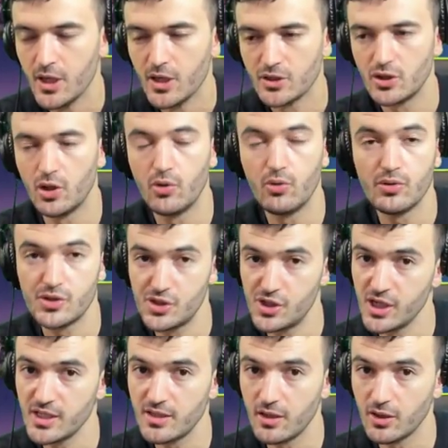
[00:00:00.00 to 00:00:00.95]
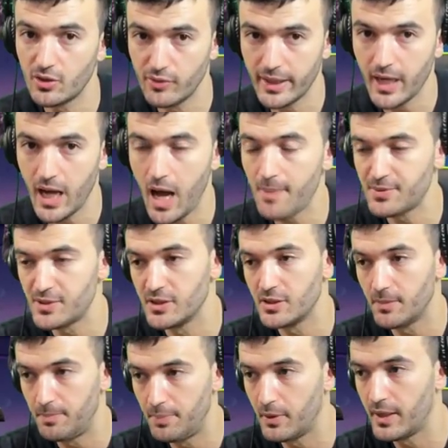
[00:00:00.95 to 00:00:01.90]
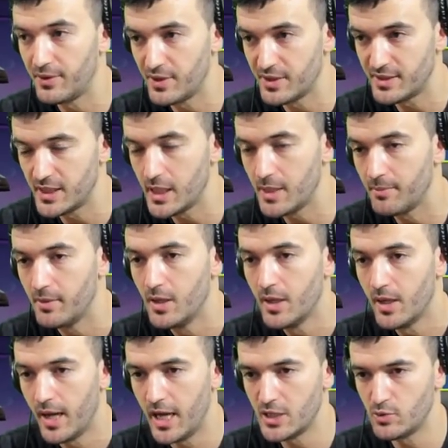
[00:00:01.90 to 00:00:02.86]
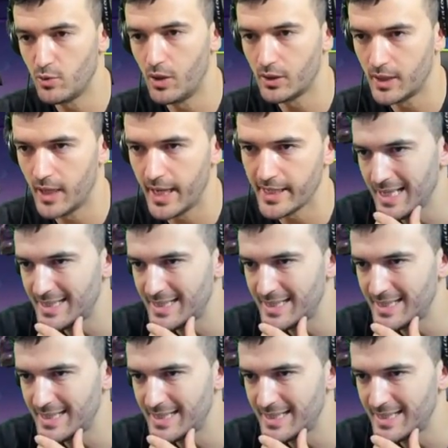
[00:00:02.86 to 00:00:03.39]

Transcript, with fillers: So she's a great option to put in this team as well, guys.